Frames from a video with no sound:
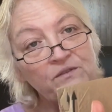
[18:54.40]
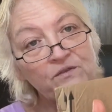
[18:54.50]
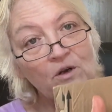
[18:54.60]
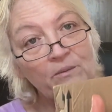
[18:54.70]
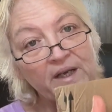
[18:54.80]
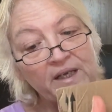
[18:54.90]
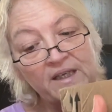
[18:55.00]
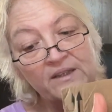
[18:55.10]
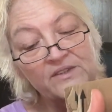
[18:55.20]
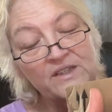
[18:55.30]
all my
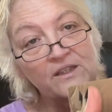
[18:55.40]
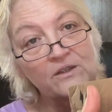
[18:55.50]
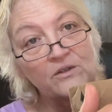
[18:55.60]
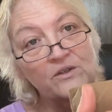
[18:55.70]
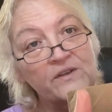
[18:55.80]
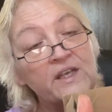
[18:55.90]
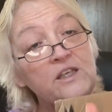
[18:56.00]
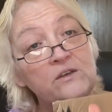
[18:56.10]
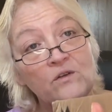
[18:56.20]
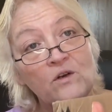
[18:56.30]
gifts here. Thank
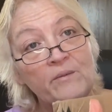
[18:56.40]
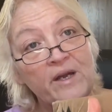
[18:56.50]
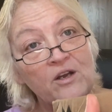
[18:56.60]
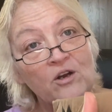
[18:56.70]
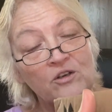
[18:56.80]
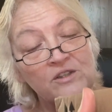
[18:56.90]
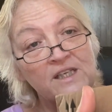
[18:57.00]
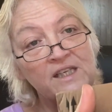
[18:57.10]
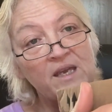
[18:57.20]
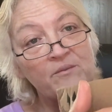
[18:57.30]
you for all my cards
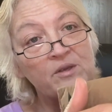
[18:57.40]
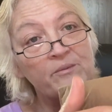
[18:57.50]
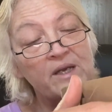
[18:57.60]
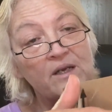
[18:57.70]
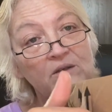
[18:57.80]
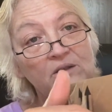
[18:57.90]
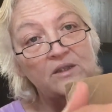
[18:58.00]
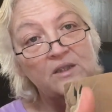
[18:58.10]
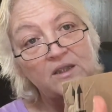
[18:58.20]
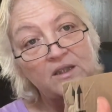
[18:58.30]
that came in the mail.
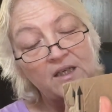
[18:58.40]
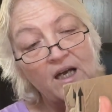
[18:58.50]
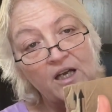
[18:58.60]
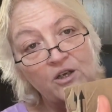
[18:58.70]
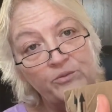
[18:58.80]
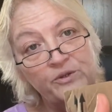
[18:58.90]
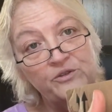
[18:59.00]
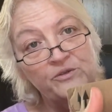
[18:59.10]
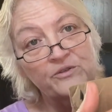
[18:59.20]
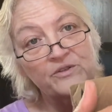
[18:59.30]
I hope you do
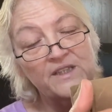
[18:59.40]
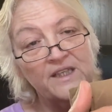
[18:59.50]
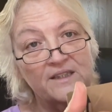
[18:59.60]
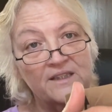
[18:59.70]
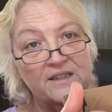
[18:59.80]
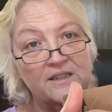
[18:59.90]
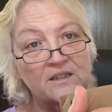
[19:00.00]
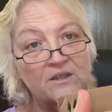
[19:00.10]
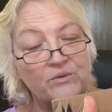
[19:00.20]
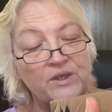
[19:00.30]
understand that I did
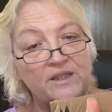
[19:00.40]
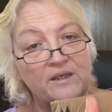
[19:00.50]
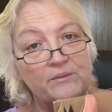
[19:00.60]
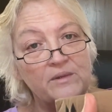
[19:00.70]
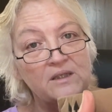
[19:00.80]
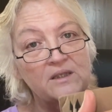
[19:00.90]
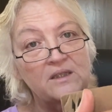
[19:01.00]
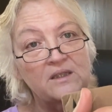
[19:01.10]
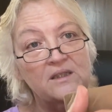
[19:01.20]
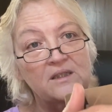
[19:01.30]
not read
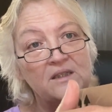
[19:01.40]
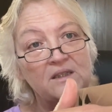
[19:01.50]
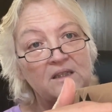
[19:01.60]
them